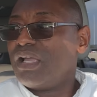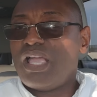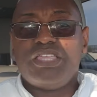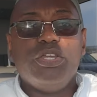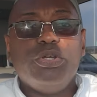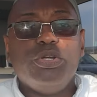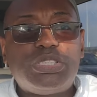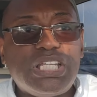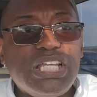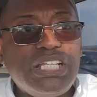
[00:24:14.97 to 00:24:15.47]

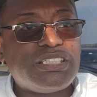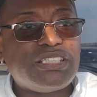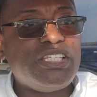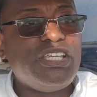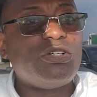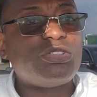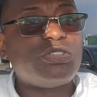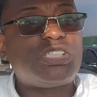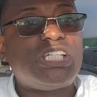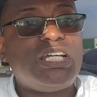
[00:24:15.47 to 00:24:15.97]
And you teach
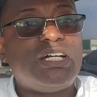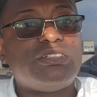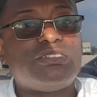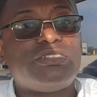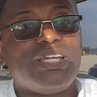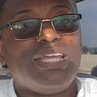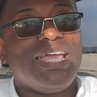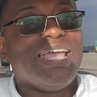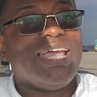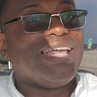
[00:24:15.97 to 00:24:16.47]
your
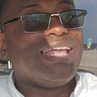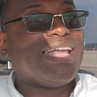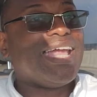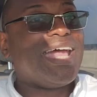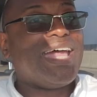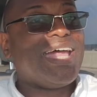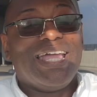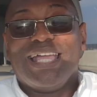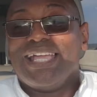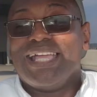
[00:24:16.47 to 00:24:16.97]
children,
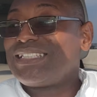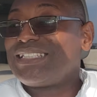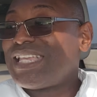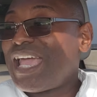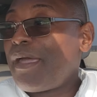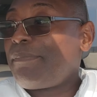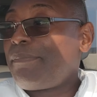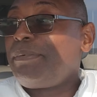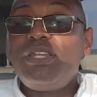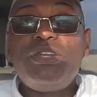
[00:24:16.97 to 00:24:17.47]
yeah, it's
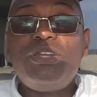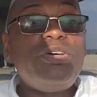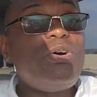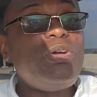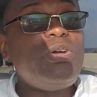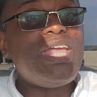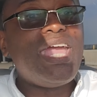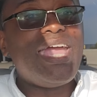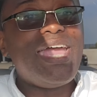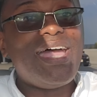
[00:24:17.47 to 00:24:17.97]
Happy
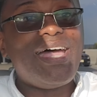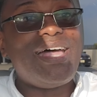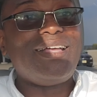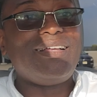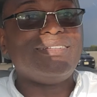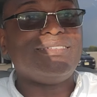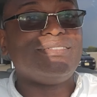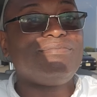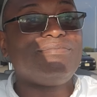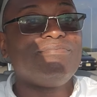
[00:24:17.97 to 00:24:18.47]
New Year.
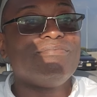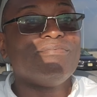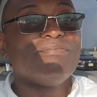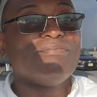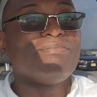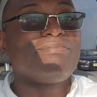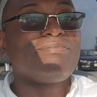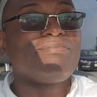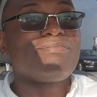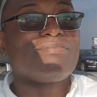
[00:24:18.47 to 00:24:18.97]

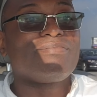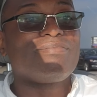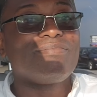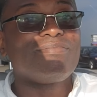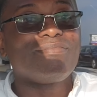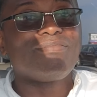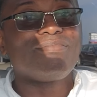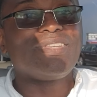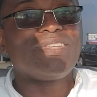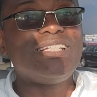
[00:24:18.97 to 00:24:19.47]

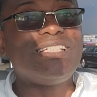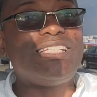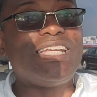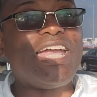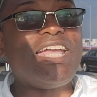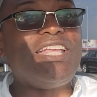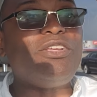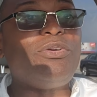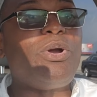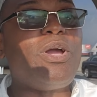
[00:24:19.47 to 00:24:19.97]

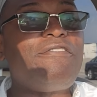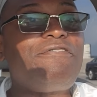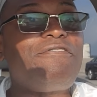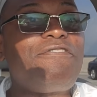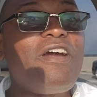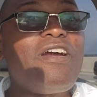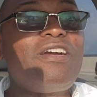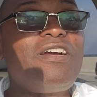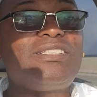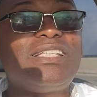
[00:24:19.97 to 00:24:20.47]
January
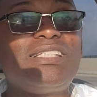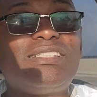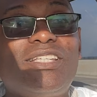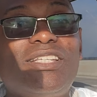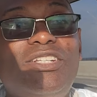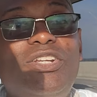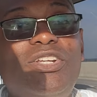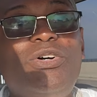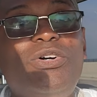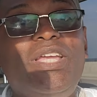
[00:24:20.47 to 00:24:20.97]
1st,
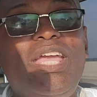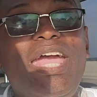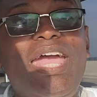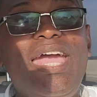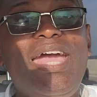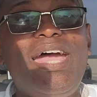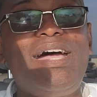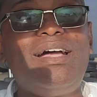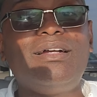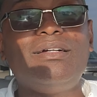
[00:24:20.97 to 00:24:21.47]
it's a new
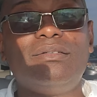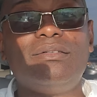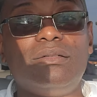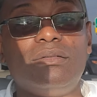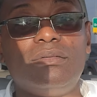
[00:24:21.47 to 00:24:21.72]
year.